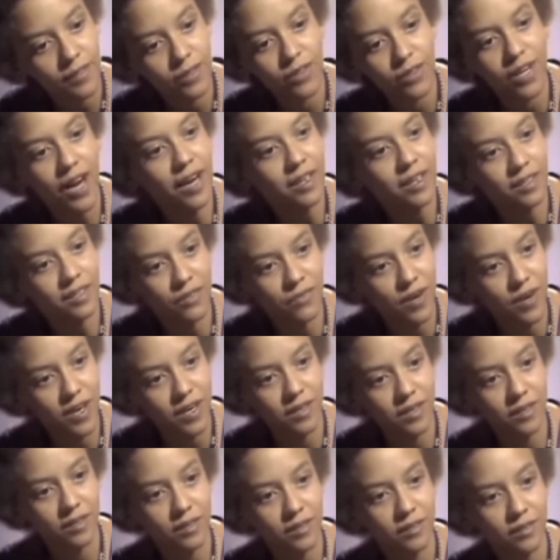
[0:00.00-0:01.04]
You got to
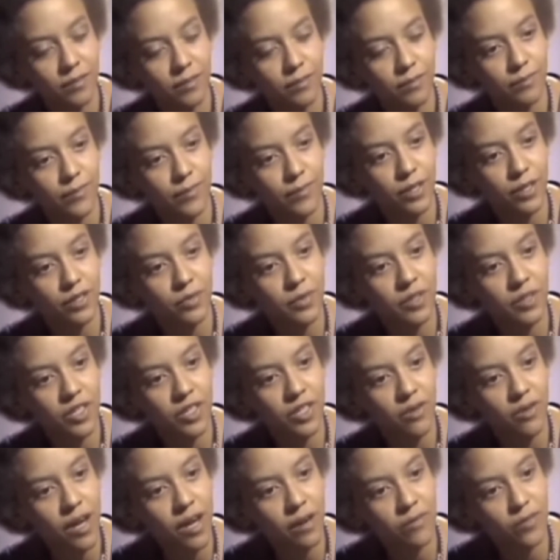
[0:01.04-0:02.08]
fake it, because we
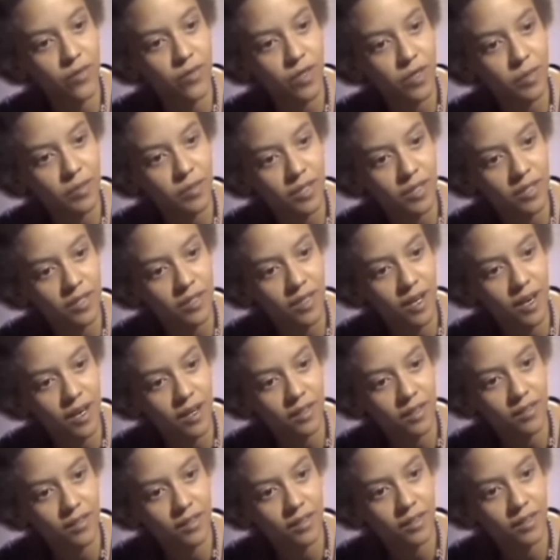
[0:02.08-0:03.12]
don't have dreams these
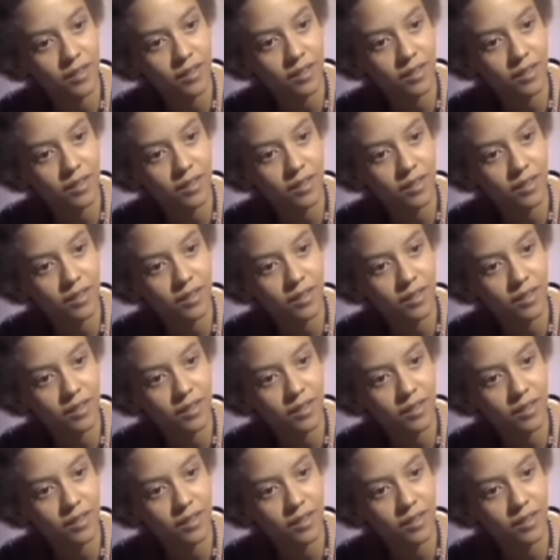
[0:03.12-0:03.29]
days.